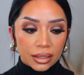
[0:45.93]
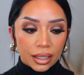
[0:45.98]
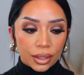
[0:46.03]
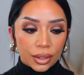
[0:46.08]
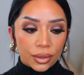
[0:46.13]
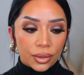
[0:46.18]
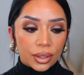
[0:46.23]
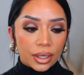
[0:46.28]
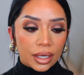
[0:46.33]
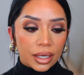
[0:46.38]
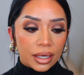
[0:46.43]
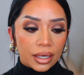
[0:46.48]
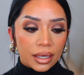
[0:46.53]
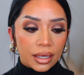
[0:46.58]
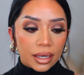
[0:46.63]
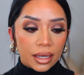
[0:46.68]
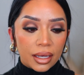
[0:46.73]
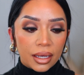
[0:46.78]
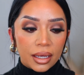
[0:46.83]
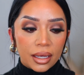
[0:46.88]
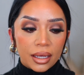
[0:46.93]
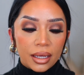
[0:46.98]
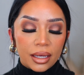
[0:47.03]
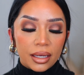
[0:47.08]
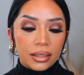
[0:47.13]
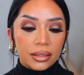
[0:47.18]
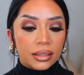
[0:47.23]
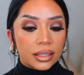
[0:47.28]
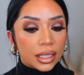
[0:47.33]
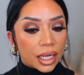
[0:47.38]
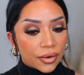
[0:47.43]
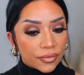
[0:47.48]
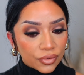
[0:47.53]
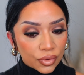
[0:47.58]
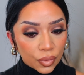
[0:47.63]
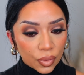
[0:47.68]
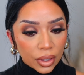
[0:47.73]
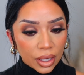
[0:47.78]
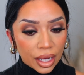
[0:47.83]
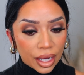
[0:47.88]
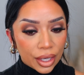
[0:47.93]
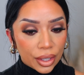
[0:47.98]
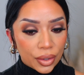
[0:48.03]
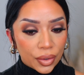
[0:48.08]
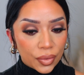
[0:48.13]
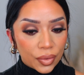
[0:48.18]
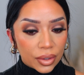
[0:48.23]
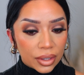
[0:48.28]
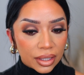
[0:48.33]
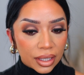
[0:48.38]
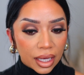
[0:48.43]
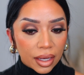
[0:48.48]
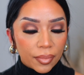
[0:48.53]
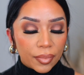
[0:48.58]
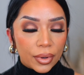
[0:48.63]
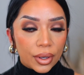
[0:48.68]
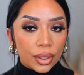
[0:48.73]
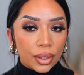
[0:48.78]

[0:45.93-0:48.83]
Like, you can, instead of doing a nude lip,